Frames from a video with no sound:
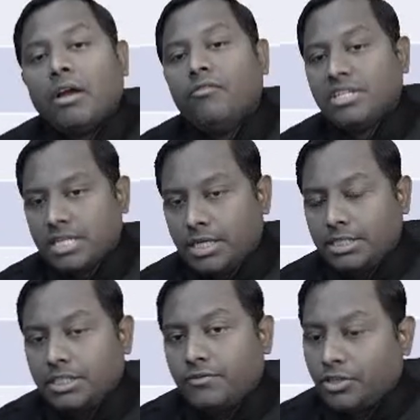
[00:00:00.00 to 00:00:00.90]
Wilson
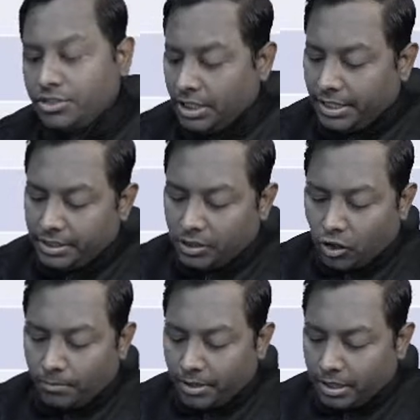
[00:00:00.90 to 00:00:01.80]
disease for chelating the
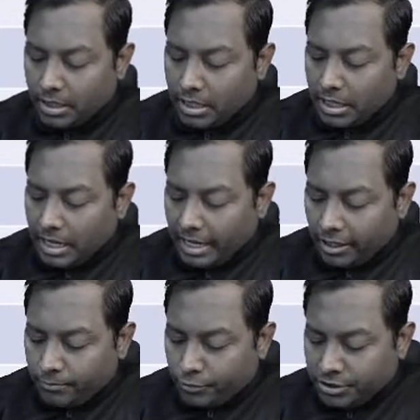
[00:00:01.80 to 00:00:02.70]
copper.
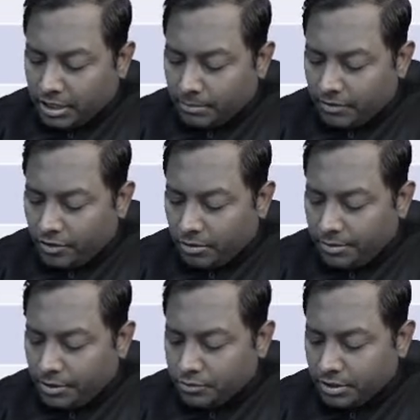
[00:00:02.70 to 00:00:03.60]
Iron poisoning we will
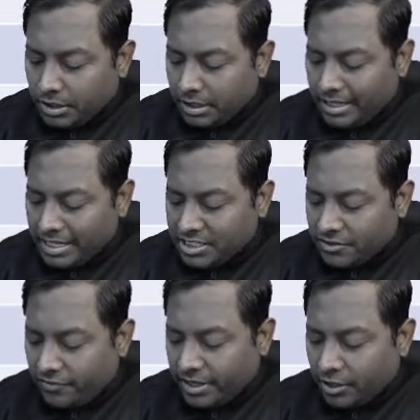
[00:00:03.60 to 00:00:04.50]
be using
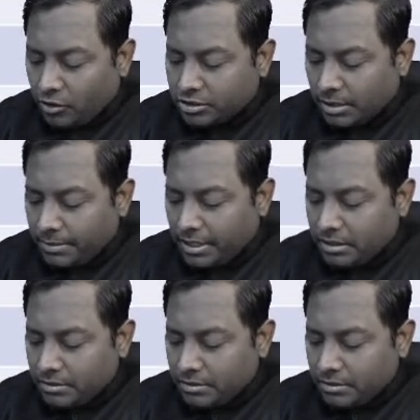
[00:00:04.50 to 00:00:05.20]
desferrioxamine.